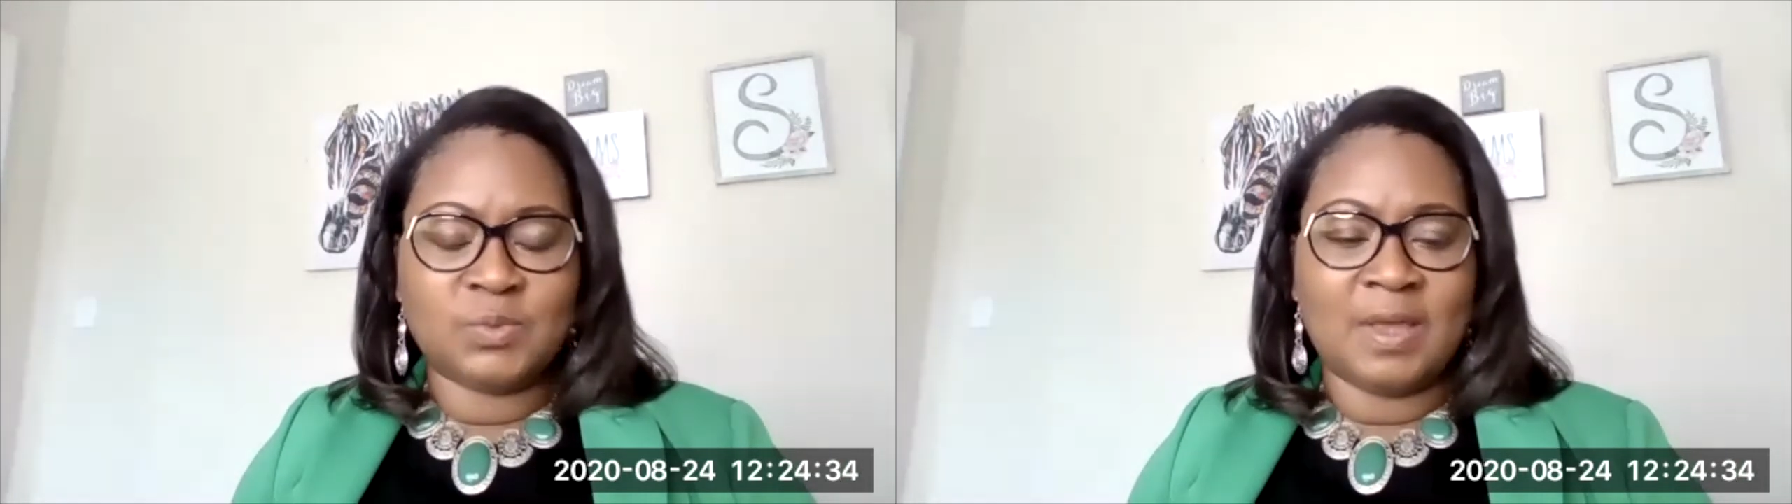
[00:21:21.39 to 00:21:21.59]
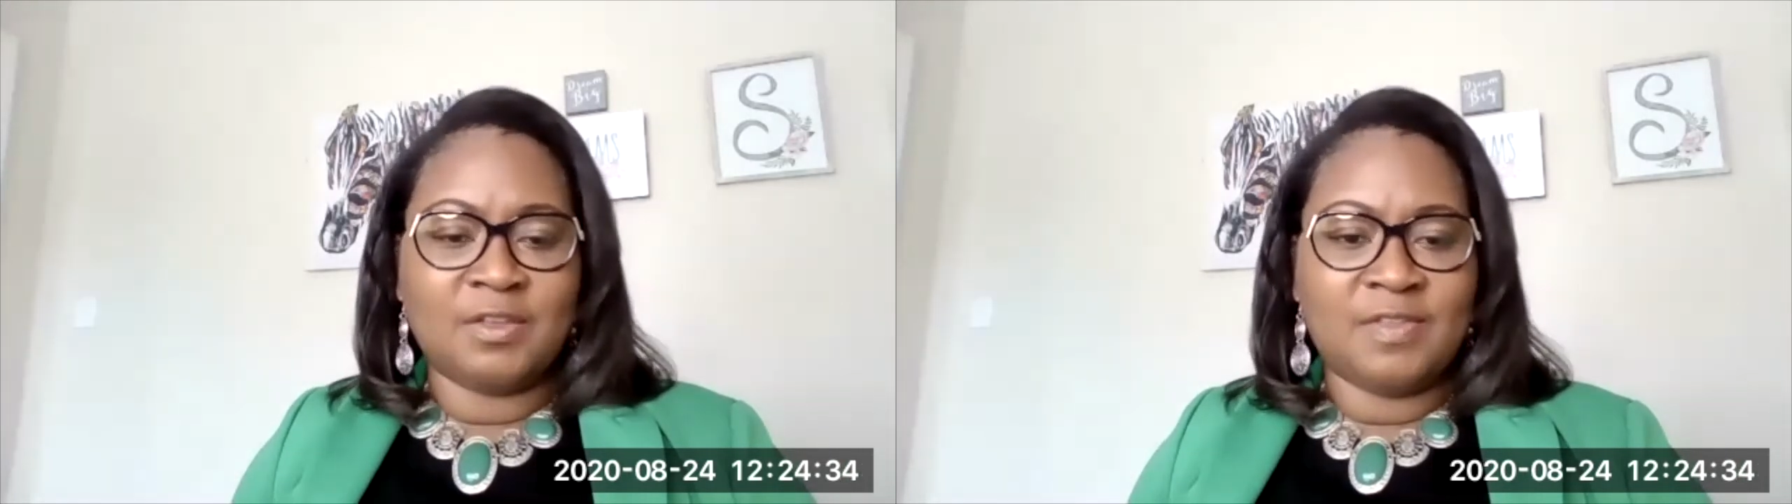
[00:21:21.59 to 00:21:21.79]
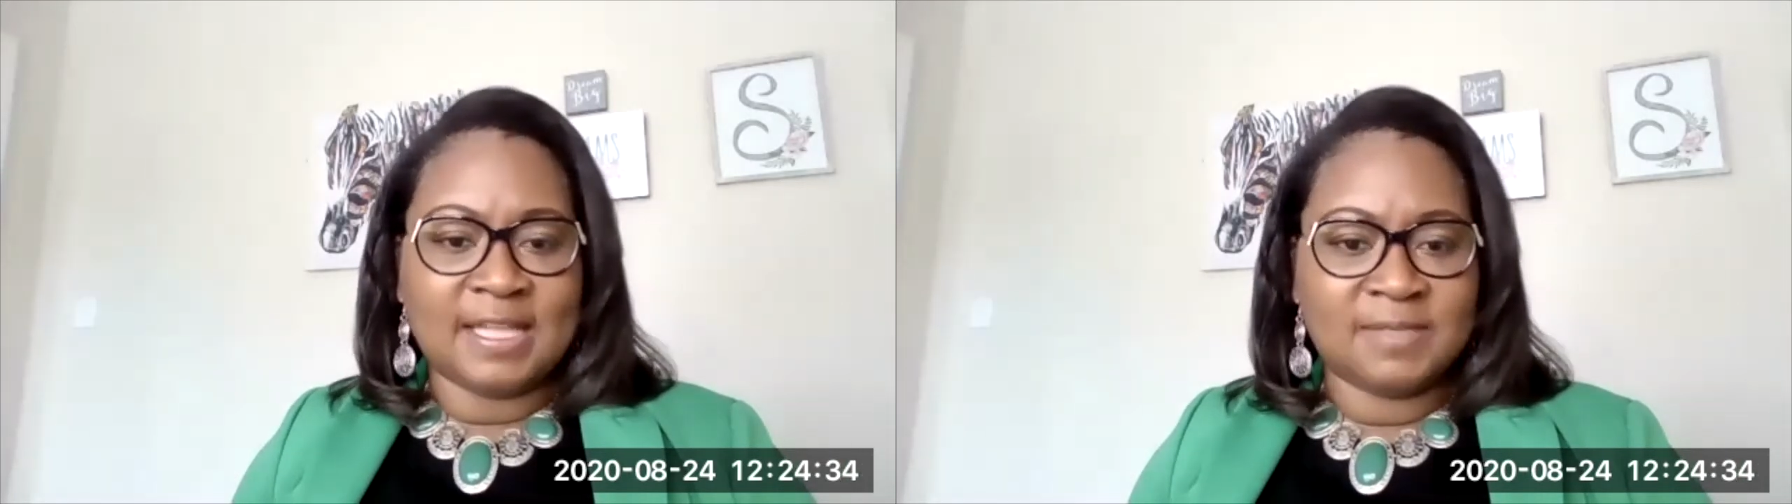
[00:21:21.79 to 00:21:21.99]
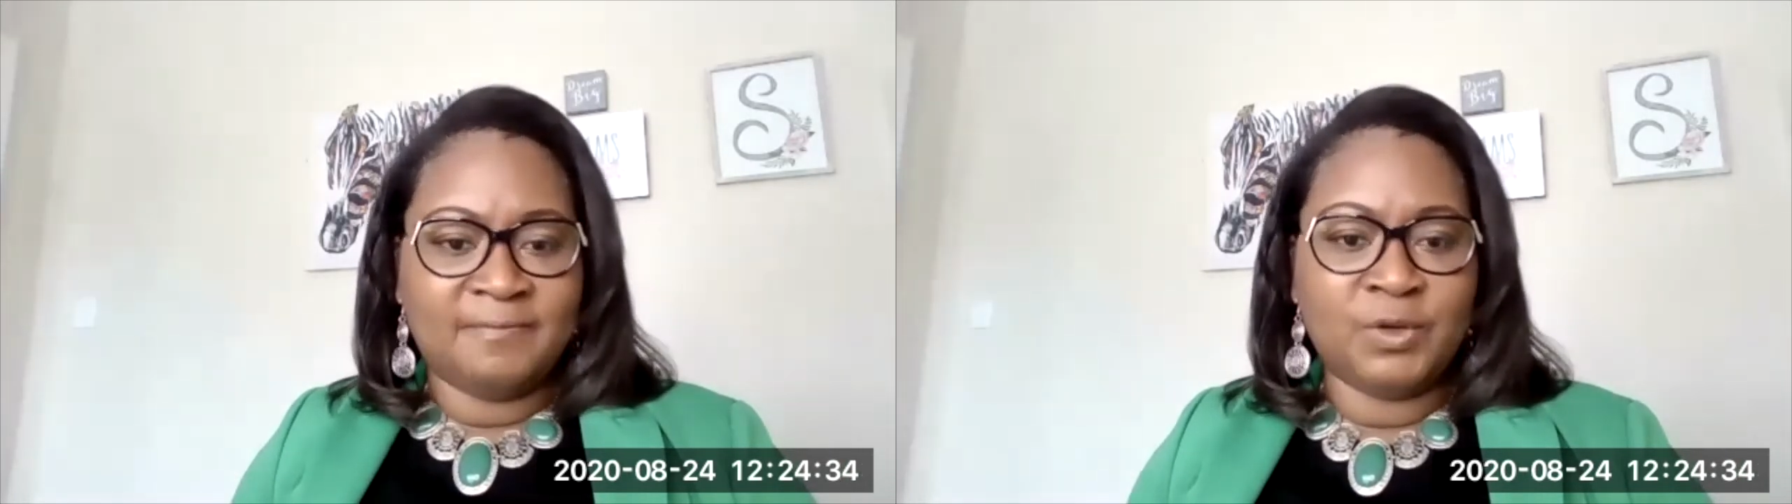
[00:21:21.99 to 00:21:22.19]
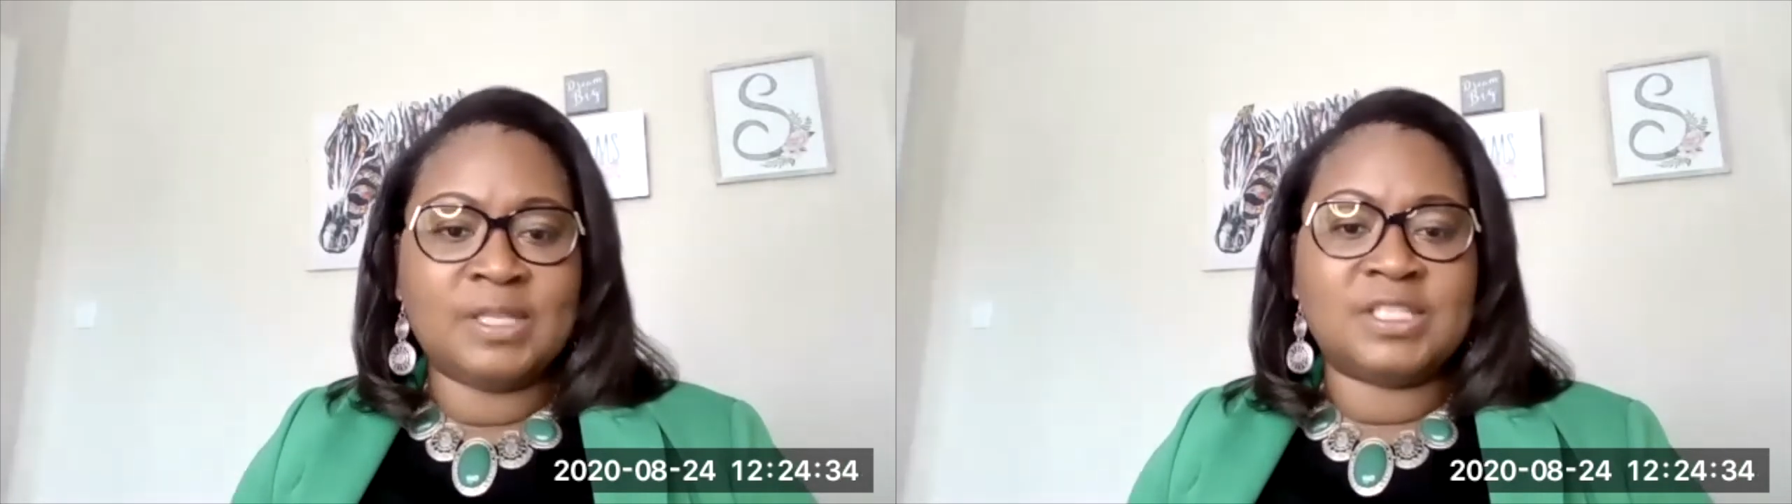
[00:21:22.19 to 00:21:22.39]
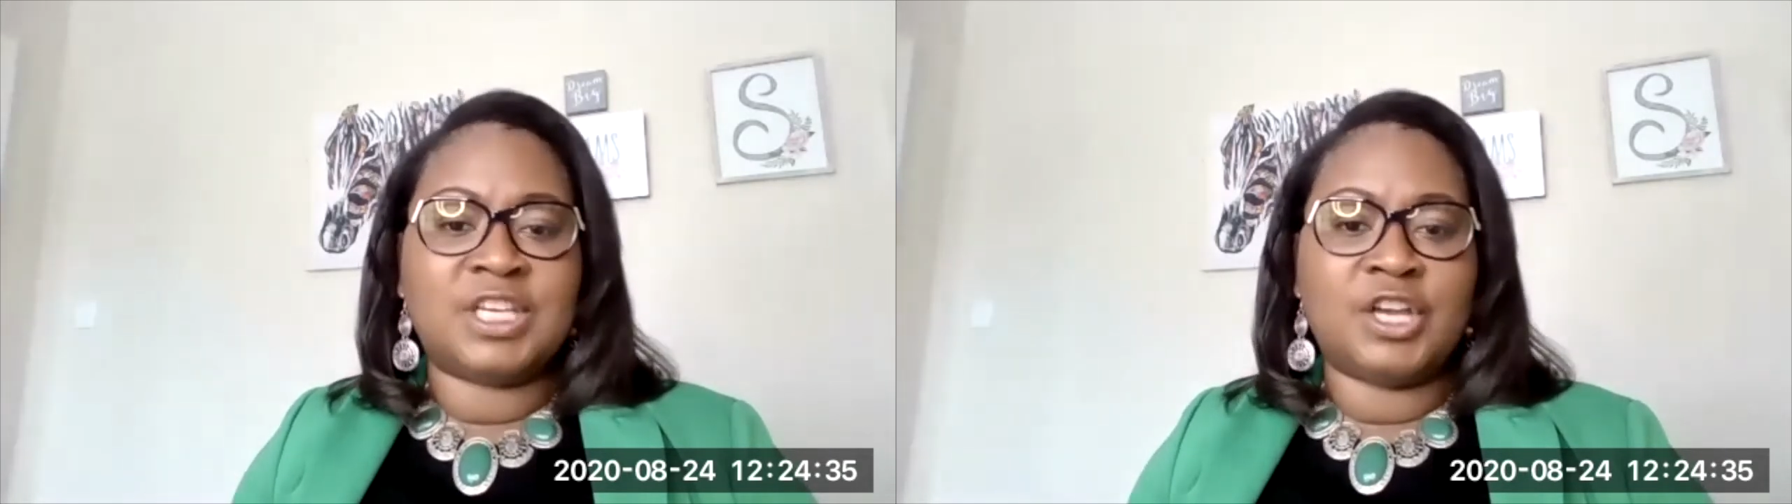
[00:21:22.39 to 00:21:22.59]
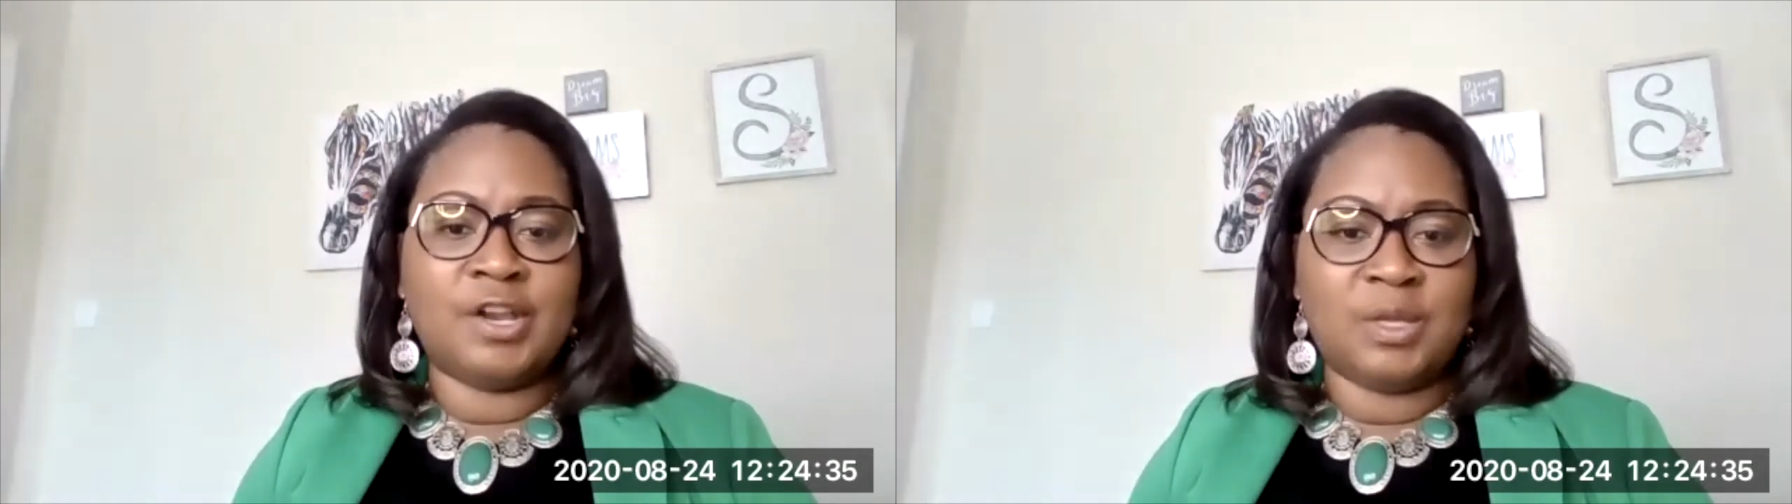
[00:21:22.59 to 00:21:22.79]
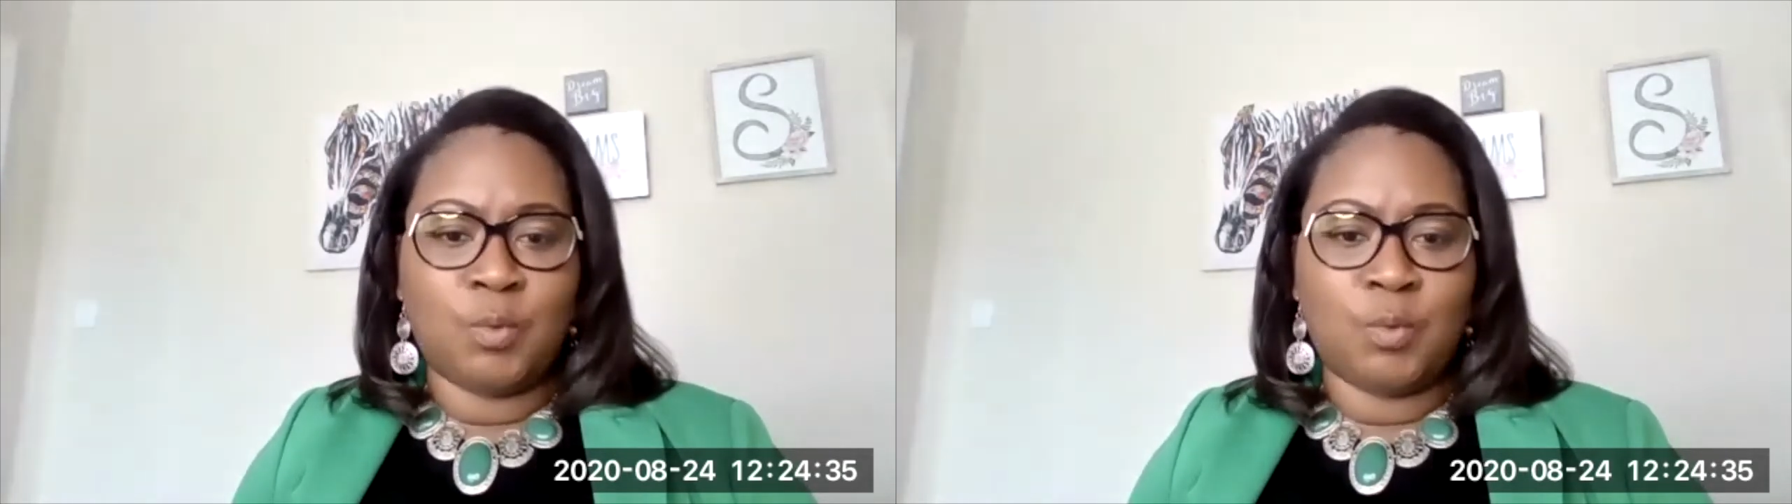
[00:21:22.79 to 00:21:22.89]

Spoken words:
whether that's food insecurity,